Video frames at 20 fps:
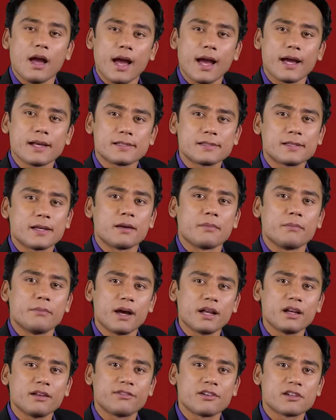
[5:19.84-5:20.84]
as
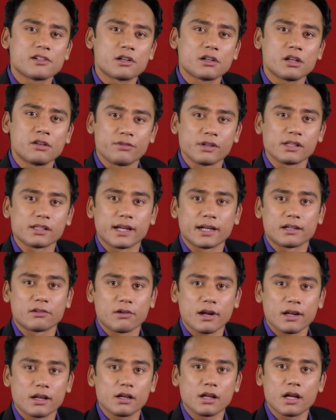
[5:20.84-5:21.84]
beneficiary will get
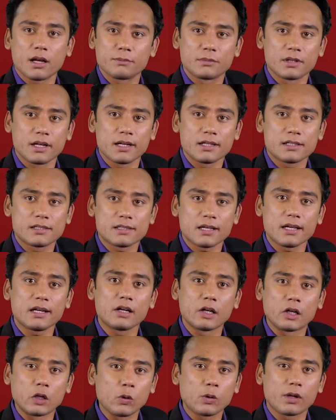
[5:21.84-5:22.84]
regular updates
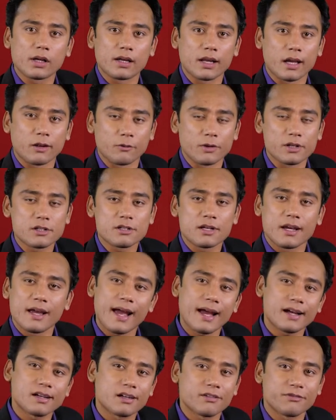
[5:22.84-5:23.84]
in local language
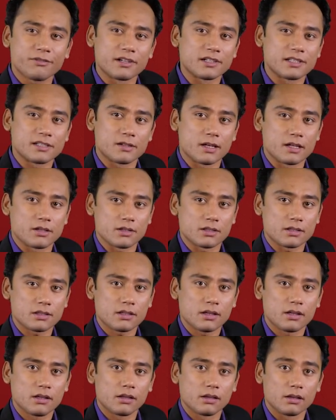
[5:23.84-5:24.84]
at different stages,
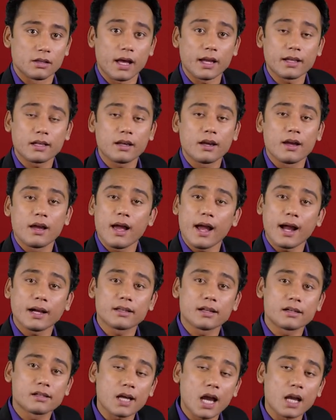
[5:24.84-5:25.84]
like at
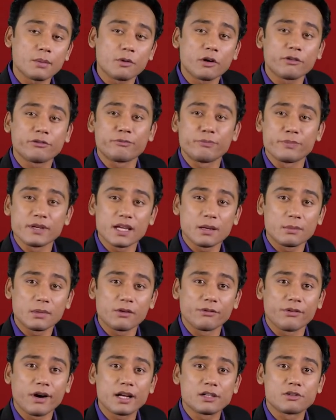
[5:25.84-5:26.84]
the time of
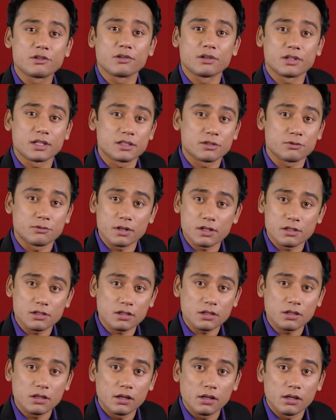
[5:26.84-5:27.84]
PMAY-G
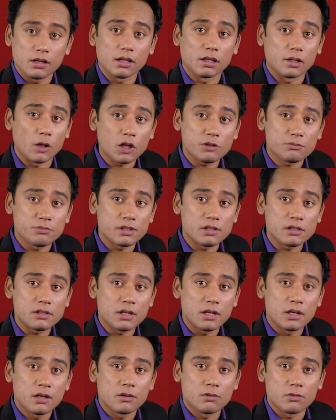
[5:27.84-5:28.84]
registration, allotment,
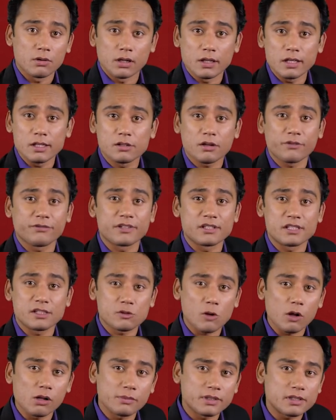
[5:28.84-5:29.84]
release of
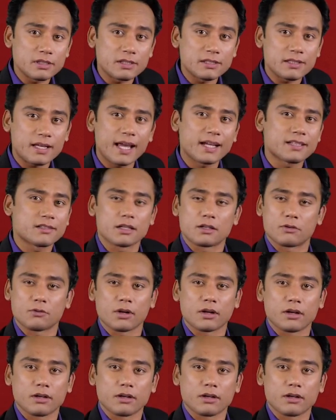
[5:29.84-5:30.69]
installments, etc.